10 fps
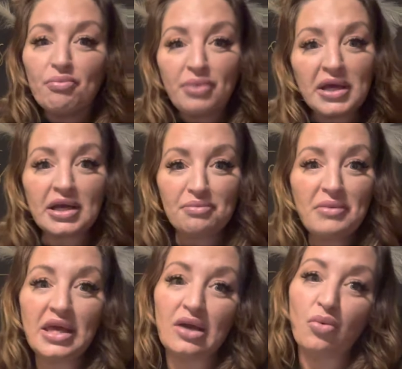pick
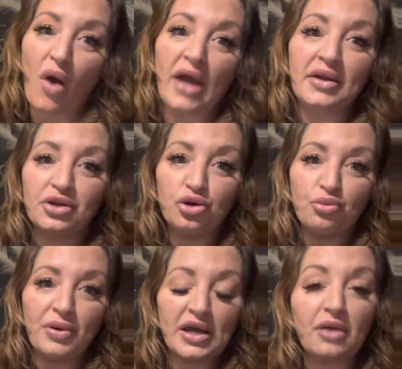me. Why didn't you
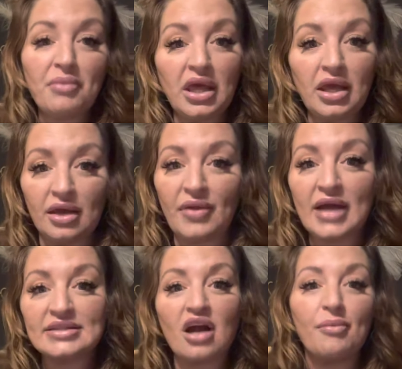pick me?
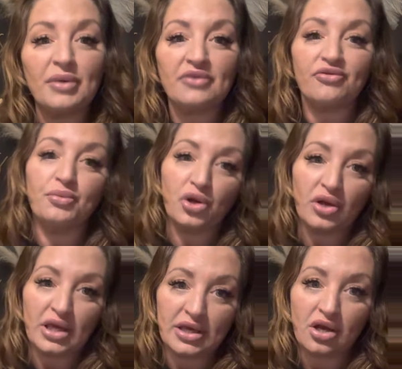That's coming from your
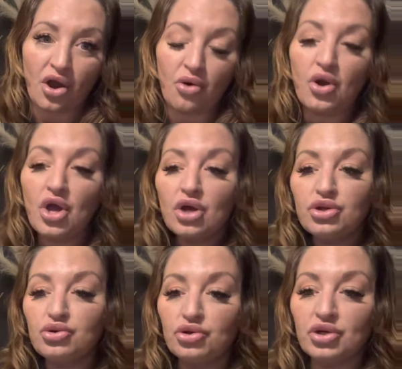ego.
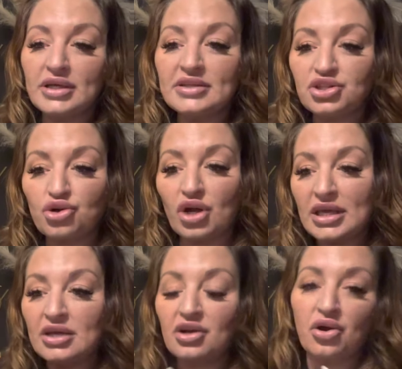You, you it's your
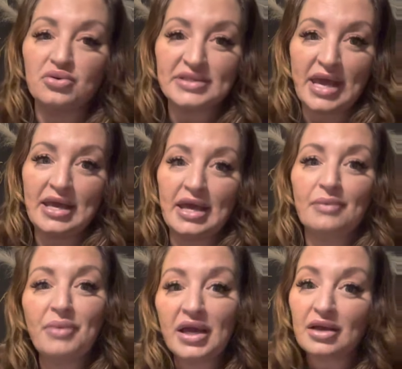ego saying,
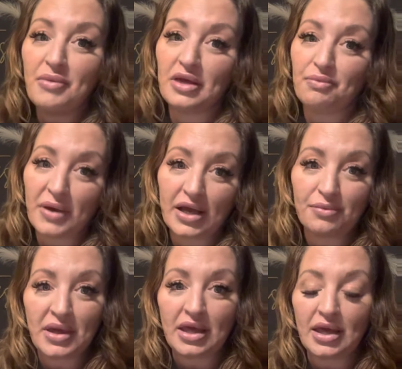pick me, pick
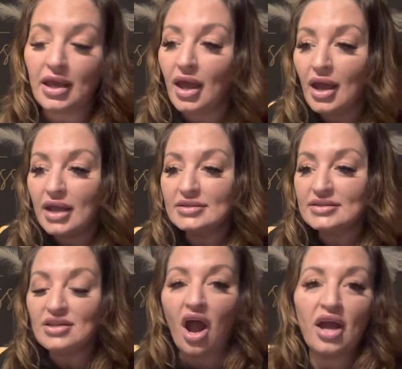me.
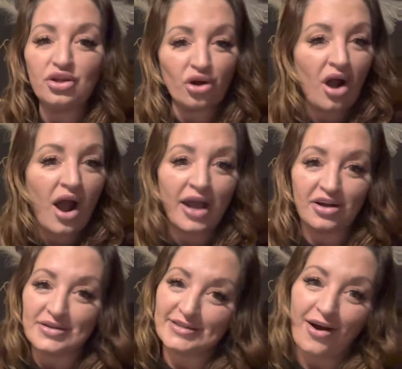It's not your
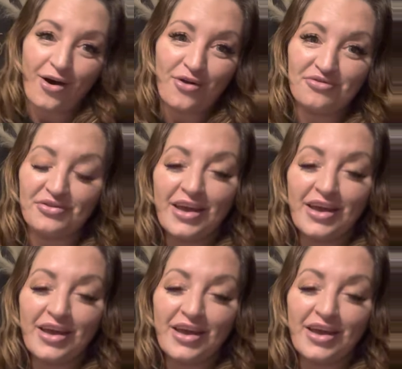higher self.